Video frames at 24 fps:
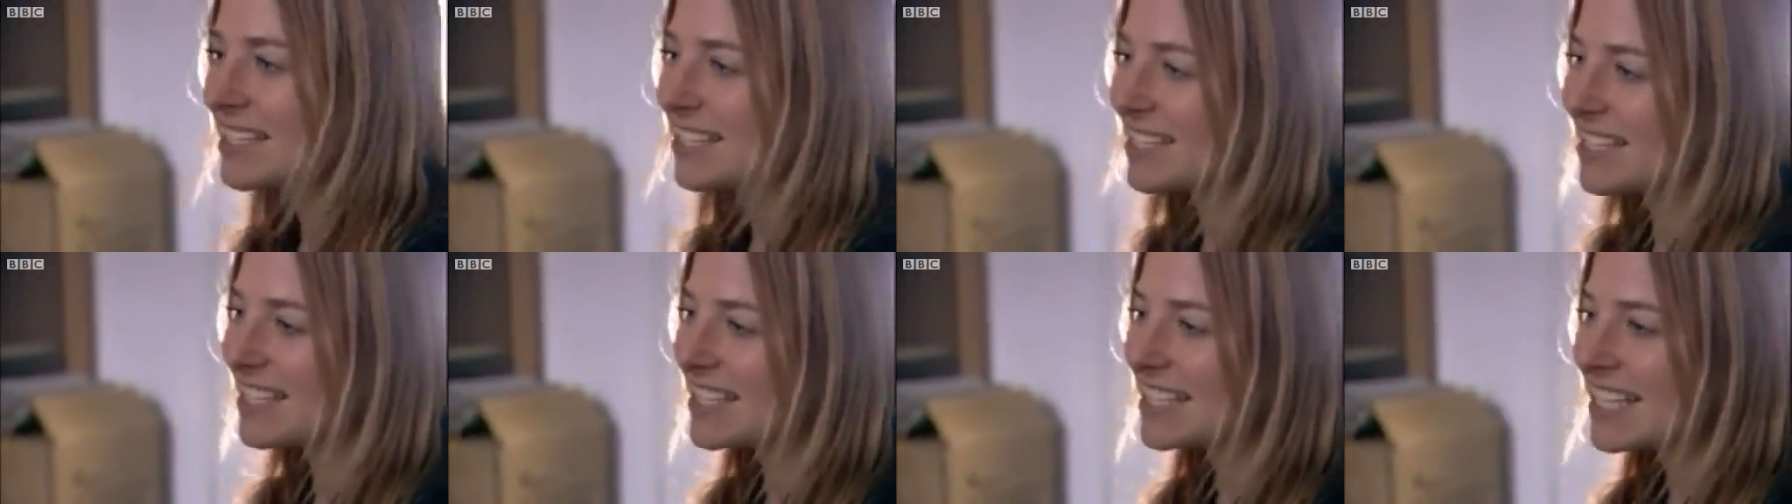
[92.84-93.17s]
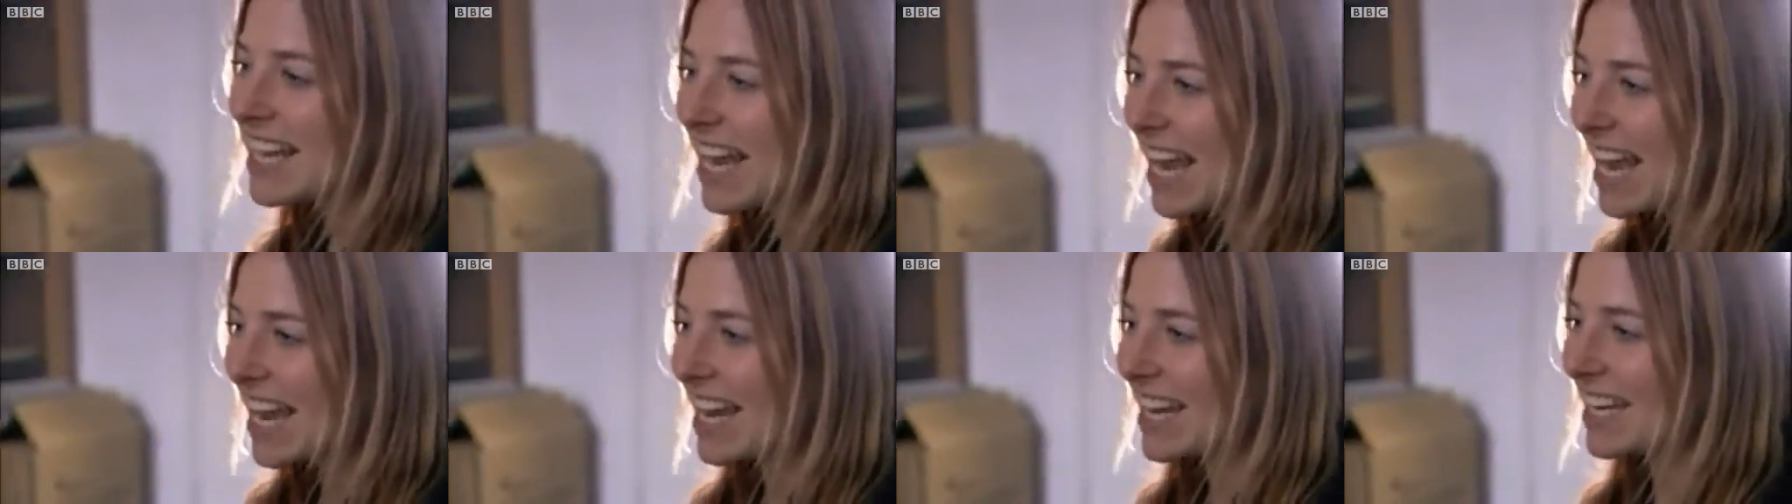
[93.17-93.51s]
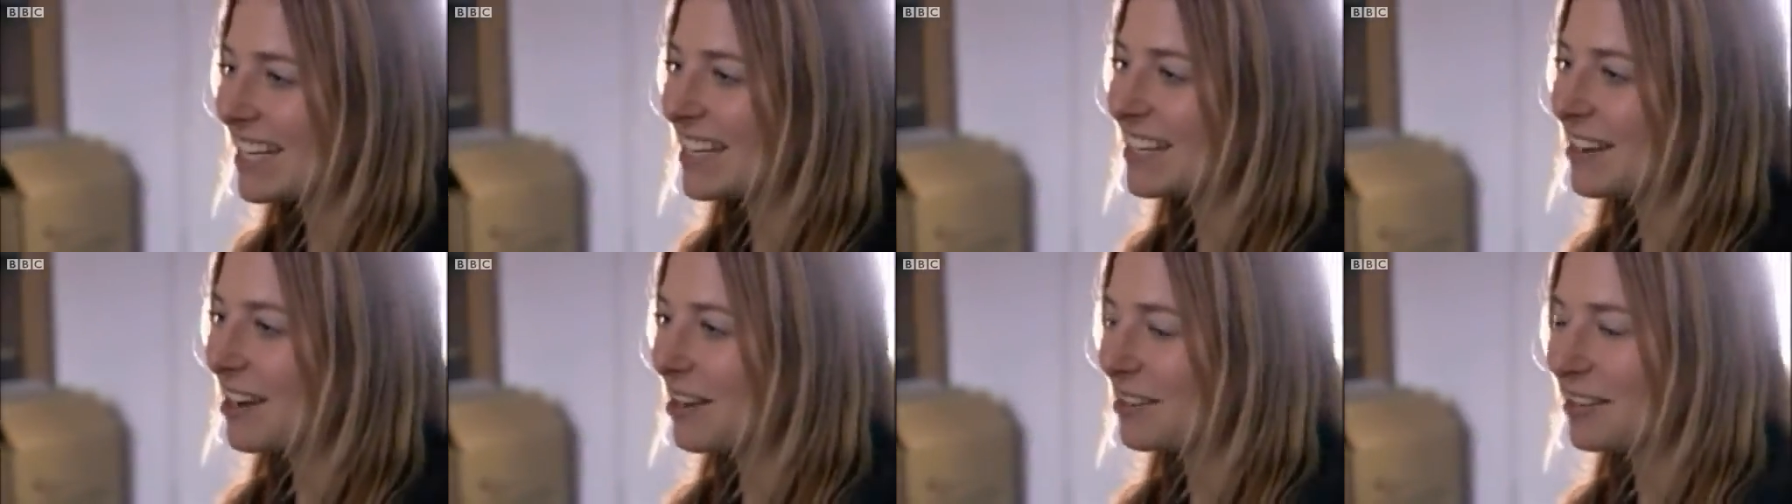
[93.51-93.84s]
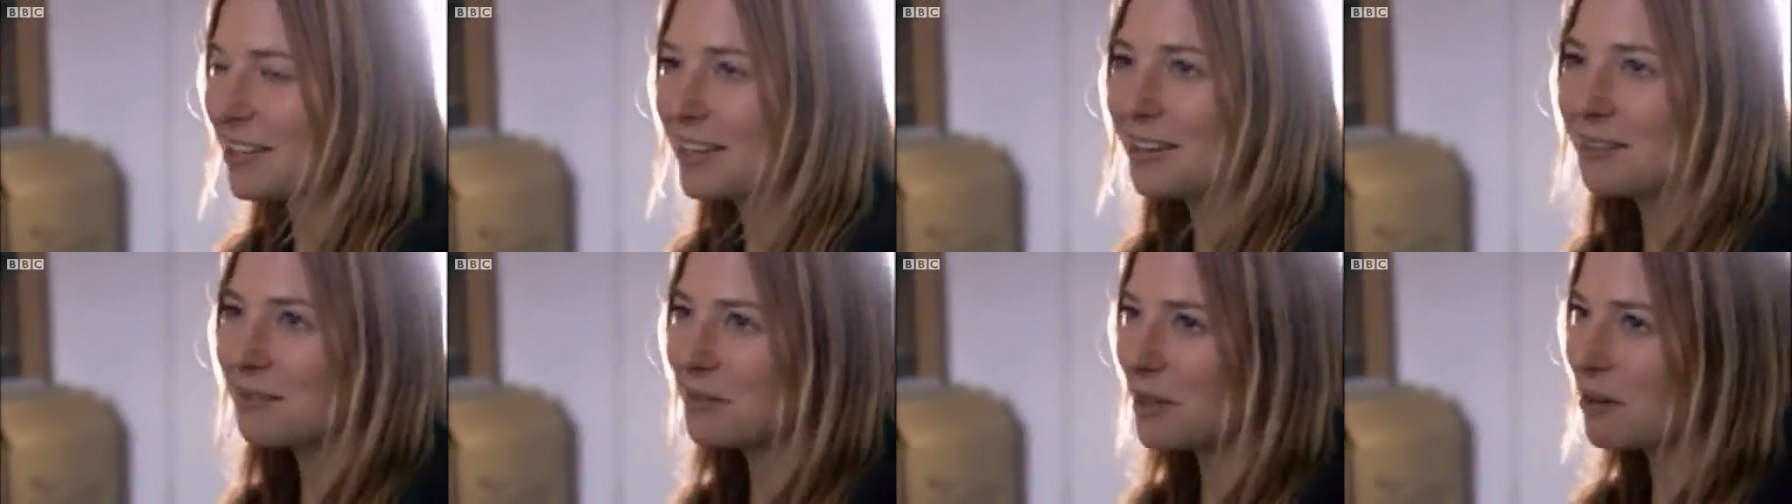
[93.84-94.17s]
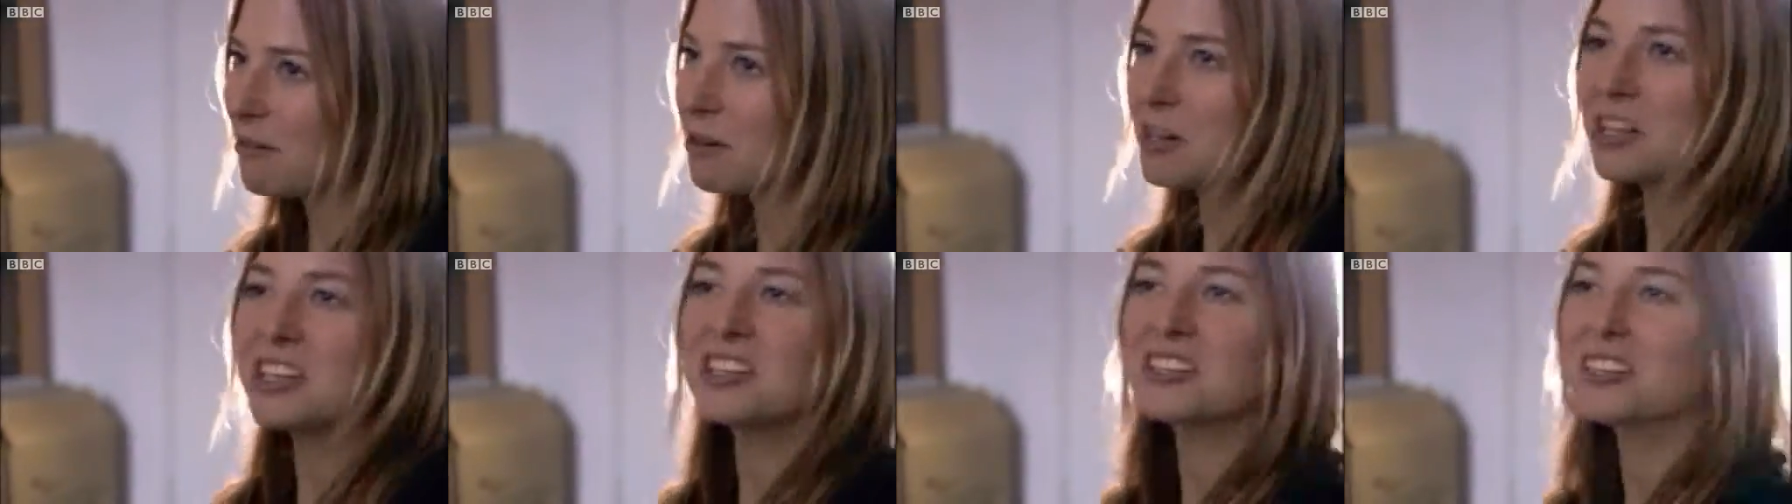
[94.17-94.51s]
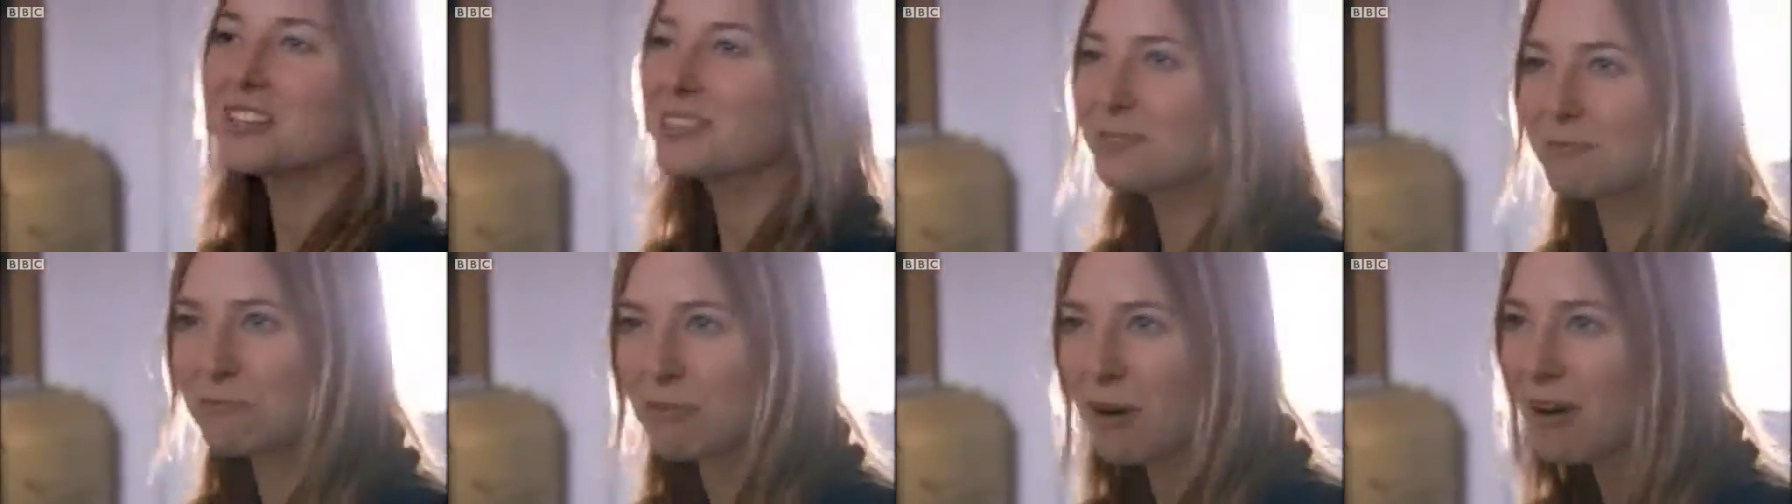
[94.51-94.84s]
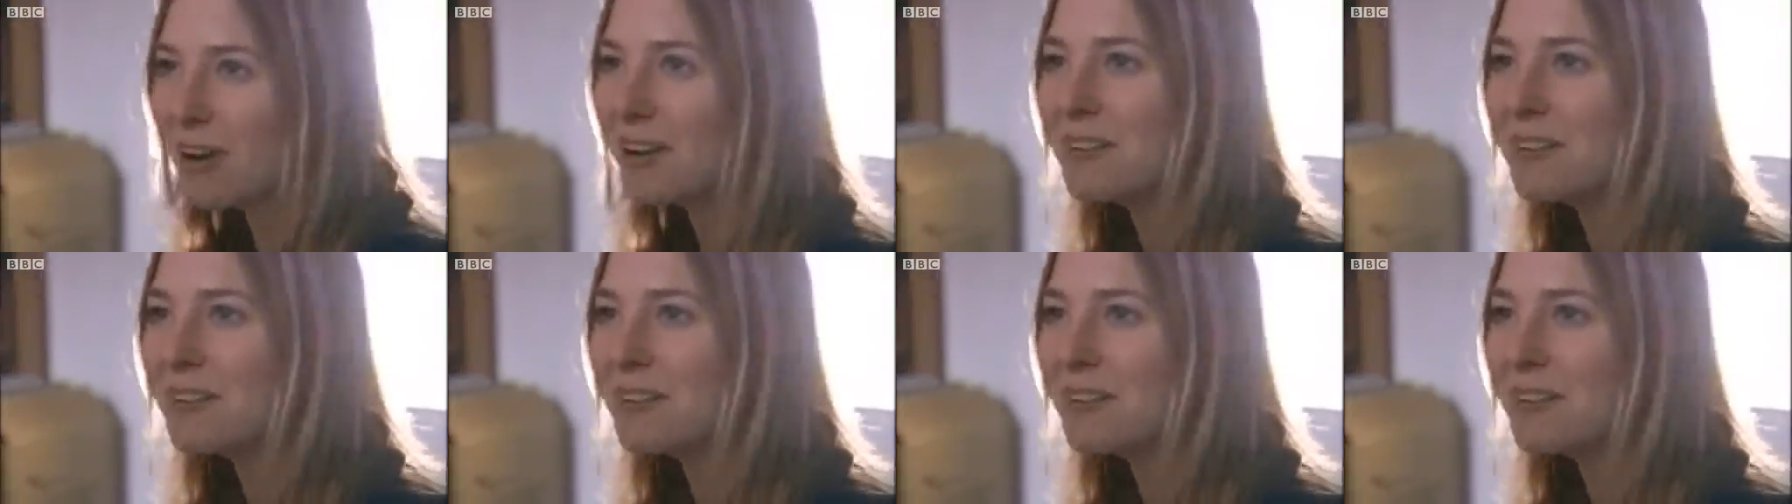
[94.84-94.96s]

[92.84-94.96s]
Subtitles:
at the end of the day, you know, they're only just